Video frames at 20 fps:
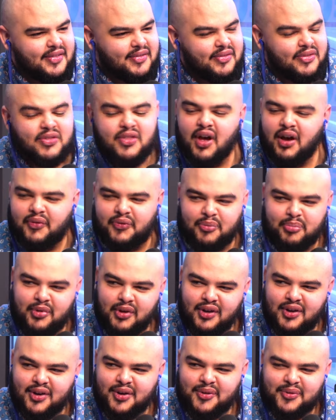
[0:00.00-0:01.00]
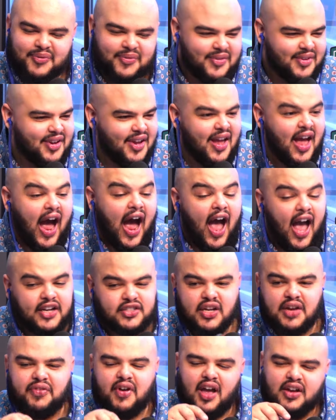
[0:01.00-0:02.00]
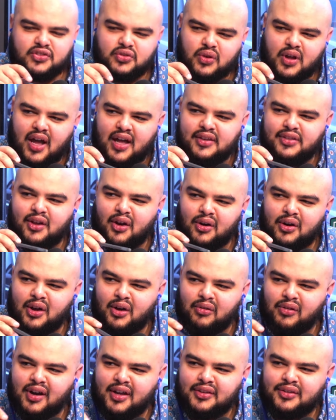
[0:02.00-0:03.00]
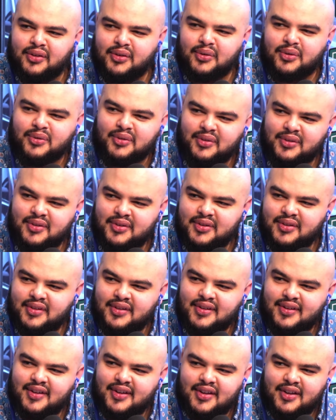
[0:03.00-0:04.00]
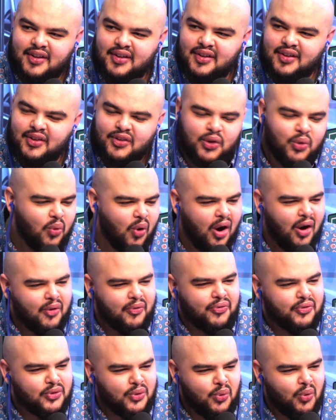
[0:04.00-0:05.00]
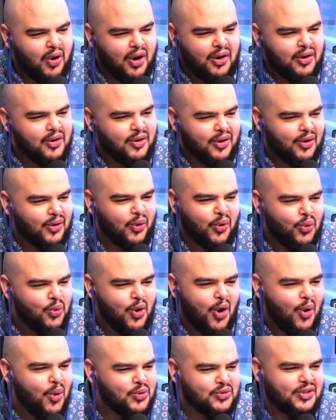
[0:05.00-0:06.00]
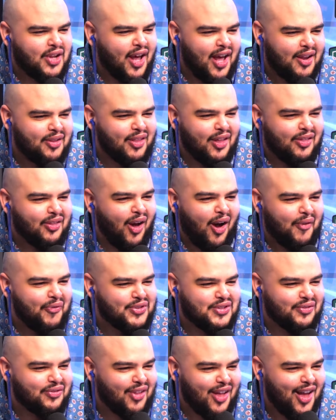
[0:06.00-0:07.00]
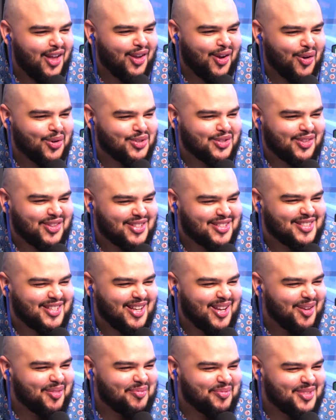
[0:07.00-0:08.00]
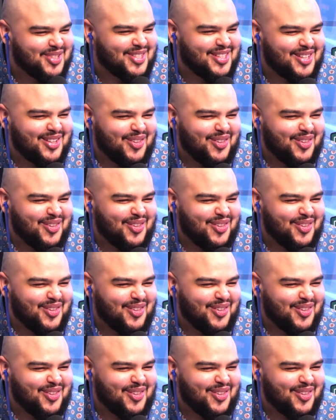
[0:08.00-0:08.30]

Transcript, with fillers: Nothing. familiar. I actually, I've actually gotten Darnell right too. You are you are a nerd. Who knows the head, the offensive line coach of these teams?